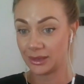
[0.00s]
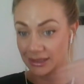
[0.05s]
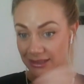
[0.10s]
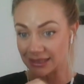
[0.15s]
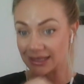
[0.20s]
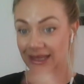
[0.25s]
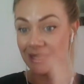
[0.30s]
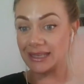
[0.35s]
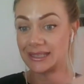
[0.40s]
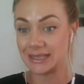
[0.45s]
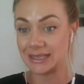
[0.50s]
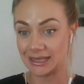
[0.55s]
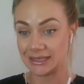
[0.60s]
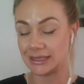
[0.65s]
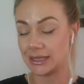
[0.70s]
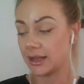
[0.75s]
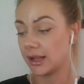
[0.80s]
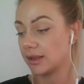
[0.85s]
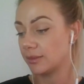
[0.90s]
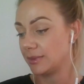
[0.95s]
Because this
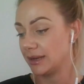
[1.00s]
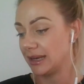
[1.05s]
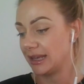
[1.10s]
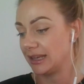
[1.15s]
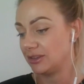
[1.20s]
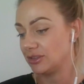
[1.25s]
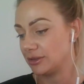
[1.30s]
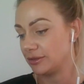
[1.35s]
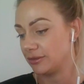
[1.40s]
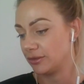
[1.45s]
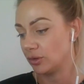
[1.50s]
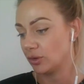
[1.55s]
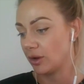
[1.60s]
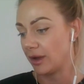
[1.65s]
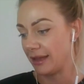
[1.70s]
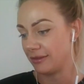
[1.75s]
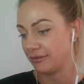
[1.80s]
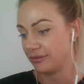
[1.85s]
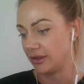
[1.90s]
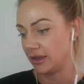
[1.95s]
is the culmination of
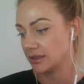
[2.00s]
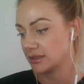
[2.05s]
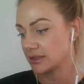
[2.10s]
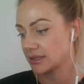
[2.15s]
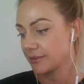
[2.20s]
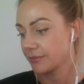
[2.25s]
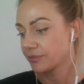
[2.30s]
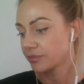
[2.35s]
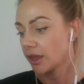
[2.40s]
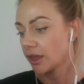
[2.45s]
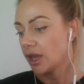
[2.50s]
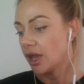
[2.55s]
your efforts.